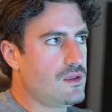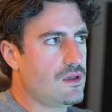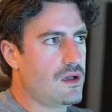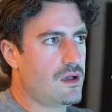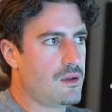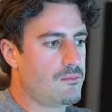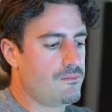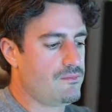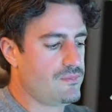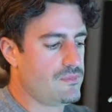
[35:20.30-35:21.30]
Um,
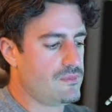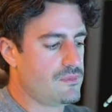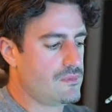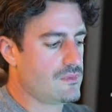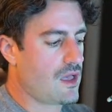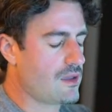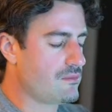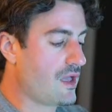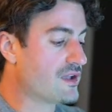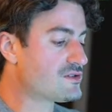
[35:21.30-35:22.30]

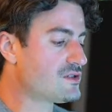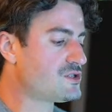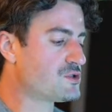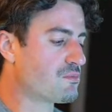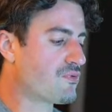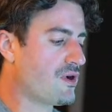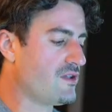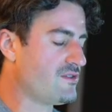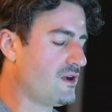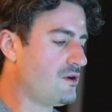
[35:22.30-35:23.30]
I'm actually
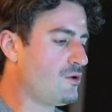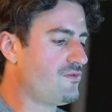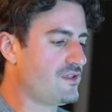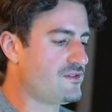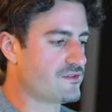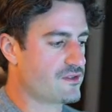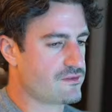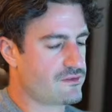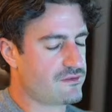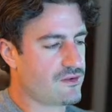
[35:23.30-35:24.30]
surprised. I don't know if that's just because
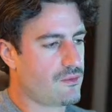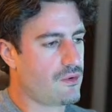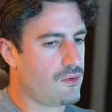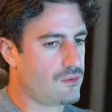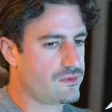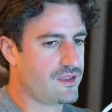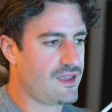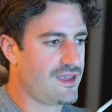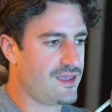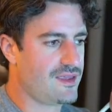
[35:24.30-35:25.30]
it's so old
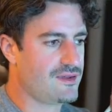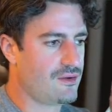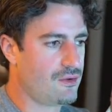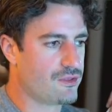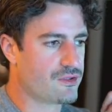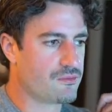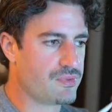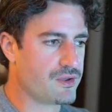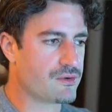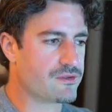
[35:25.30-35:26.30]
and all the
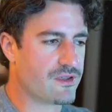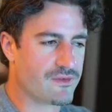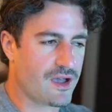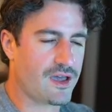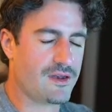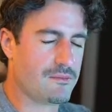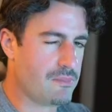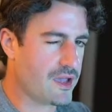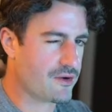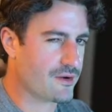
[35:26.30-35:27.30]
computers have gotten
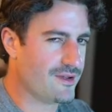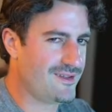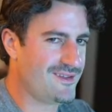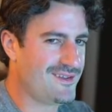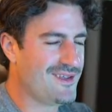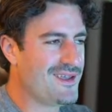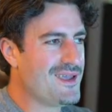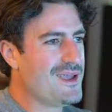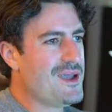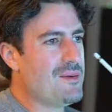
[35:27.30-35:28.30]
better,
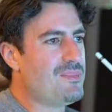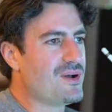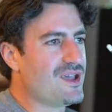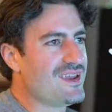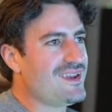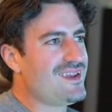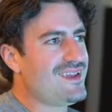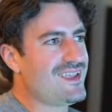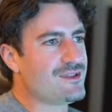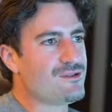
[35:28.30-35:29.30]
but
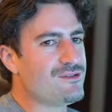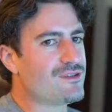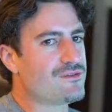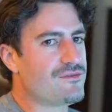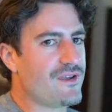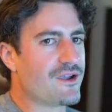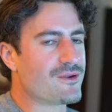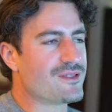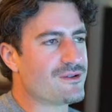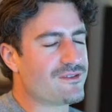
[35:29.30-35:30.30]
it uses
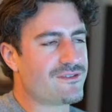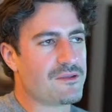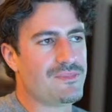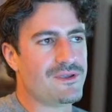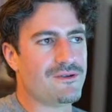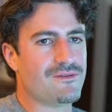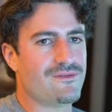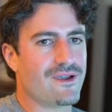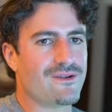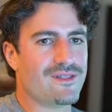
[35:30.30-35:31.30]
very little CPU and
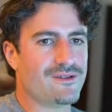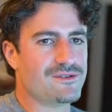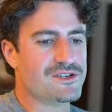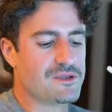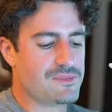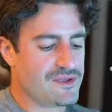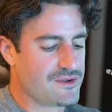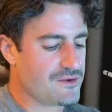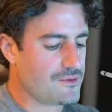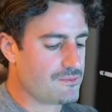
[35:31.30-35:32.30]
very little
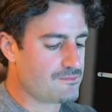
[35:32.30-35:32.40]
GPU.